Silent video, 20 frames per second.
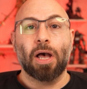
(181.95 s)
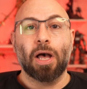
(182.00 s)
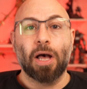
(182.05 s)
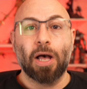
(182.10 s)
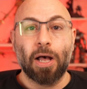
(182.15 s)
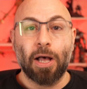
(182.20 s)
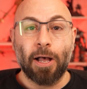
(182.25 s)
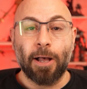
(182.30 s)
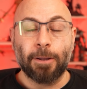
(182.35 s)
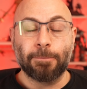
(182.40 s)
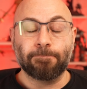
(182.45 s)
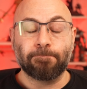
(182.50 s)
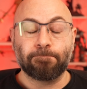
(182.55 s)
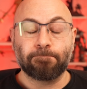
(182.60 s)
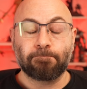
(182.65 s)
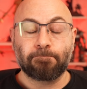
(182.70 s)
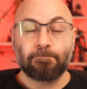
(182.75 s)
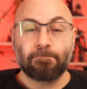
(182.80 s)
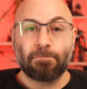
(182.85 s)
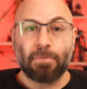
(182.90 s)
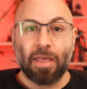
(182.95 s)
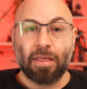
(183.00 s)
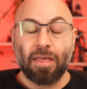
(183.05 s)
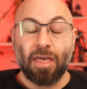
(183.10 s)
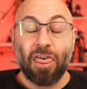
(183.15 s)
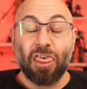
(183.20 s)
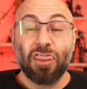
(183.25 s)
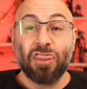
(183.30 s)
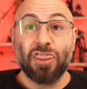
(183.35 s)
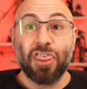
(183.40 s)
Um,
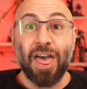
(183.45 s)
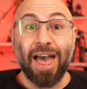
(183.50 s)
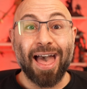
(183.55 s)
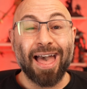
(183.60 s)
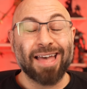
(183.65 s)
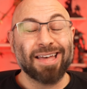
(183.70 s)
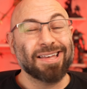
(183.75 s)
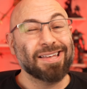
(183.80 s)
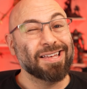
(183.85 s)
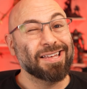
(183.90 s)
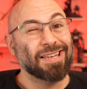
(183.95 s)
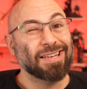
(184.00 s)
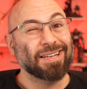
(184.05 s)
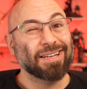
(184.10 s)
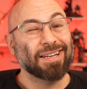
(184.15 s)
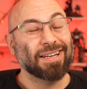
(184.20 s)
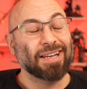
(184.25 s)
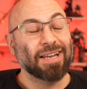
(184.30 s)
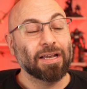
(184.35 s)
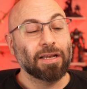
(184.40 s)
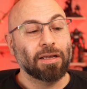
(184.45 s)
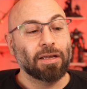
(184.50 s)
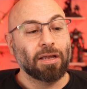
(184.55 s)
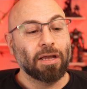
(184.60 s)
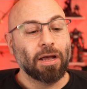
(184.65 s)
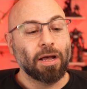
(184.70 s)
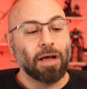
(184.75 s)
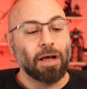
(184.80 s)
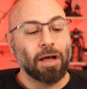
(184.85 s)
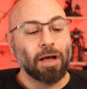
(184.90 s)
that
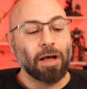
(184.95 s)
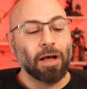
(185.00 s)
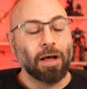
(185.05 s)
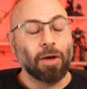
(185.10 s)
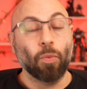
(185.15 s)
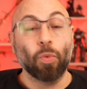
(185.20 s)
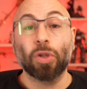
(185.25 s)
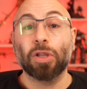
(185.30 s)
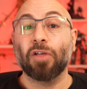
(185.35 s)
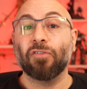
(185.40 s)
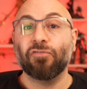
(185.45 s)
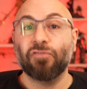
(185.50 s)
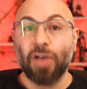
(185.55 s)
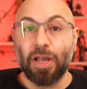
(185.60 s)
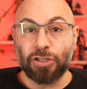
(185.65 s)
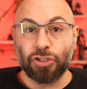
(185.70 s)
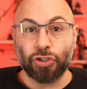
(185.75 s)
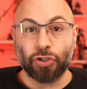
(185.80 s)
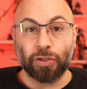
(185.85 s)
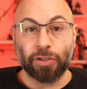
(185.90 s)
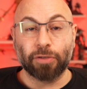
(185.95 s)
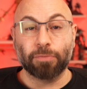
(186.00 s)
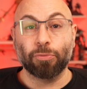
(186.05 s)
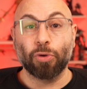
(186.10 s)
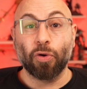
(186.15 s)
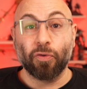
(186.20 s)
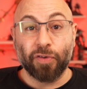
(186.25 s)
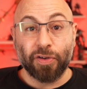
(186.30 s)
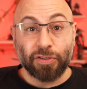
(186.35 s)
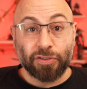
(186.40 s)
uh, will eventually
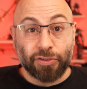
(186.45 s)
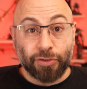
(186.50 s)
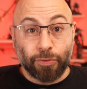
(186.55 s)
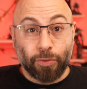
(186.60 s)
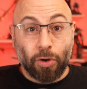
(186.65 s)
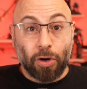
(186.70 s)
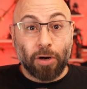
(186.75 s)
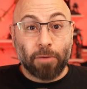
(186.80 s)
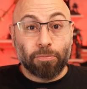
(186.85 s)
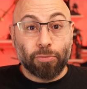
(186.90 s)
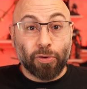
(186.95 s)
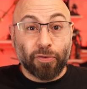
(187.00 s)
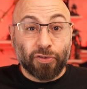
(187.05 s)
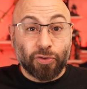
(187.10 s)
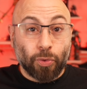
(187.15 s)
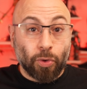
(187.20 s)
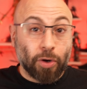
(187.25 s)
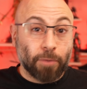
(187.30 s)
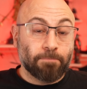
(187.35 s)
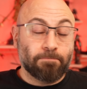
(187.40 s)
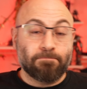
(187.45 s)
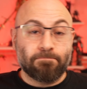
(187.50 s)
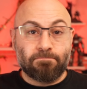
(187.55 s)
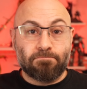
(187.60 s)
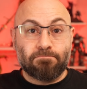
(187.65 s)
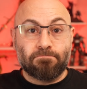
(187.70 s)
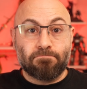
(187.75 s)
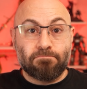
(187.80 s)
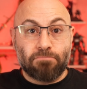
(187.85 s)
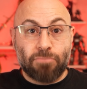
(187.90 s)
move into our move to our
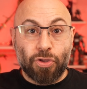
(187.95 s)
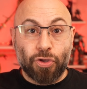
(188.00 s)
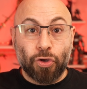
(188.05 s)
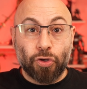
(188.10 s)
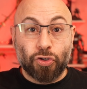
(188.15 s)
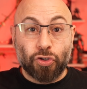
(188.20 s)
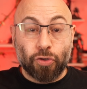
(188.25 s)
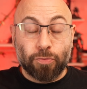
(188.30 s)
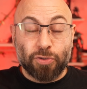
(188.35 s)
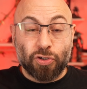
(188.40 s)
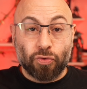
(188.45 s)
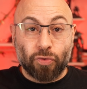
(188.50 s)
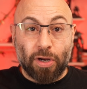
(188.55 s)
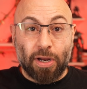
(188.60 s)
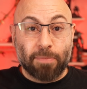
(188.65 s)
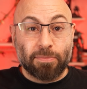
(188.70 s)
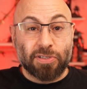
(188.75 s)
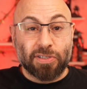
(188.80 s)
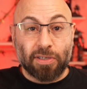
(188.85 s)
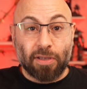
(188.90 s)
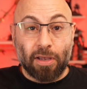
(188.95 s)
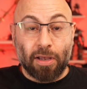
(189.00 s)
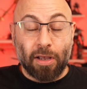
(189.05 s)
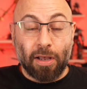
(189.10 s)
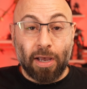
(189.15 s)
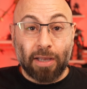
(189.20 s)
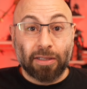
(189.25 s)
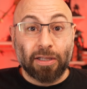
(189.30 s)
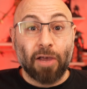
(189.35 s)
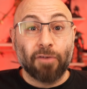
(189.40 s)
YouTube streams. Uh,
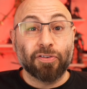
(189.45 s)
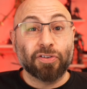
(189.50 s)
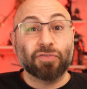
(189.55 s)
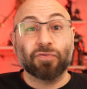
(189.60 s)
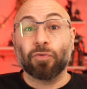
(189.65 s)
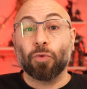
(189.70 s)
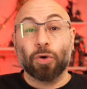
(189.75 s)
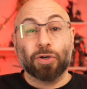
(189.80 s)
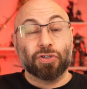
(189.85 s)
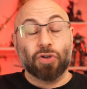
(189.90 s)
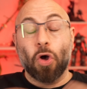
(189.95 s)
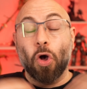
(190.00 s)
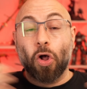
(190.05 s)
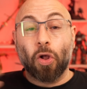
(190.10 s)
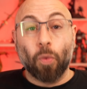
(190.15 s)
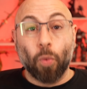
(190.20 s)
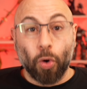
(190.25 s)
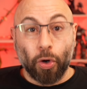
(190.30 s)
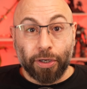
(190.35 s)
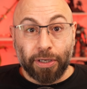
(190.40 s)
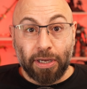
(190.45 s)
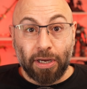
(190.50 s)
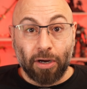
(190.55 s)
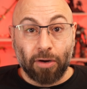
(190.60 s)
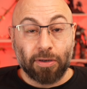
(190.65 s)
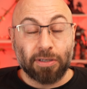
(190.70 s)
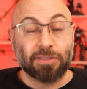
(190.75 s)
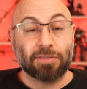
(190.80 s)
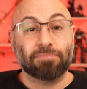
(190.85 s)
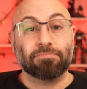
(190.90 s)
I'd love it for it to all work
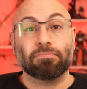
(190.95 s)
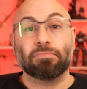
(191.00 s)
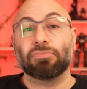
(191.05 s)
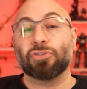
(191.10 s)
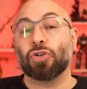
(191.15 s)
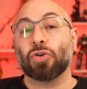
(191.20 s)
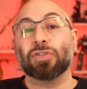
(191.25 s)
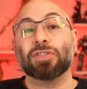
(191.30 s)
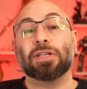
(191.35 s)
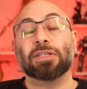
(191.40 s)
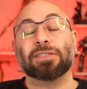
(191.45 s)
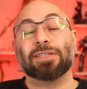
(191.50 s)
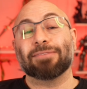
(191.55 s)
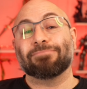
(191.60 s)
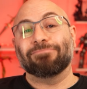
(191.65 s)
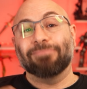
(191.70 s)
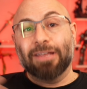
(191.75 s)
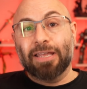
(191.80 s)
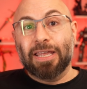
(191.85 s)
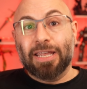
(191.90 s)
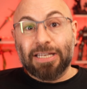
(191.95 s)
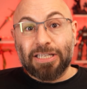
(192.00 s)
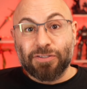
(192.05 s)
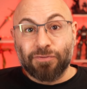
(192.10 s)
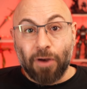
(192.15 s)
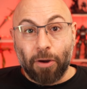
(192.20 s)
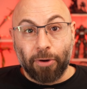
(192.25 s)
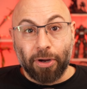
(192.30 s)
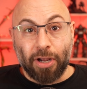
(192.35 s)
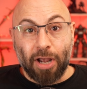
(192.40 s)
here. It turns out it's
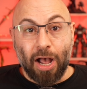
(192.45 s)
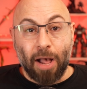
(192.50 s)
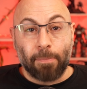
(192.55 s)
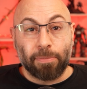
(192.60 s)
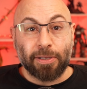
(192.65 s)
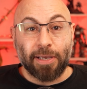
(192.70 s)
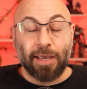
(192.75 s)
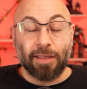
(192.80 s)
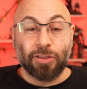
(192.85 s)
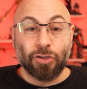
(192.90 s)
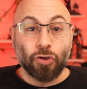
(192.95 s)
very complicated.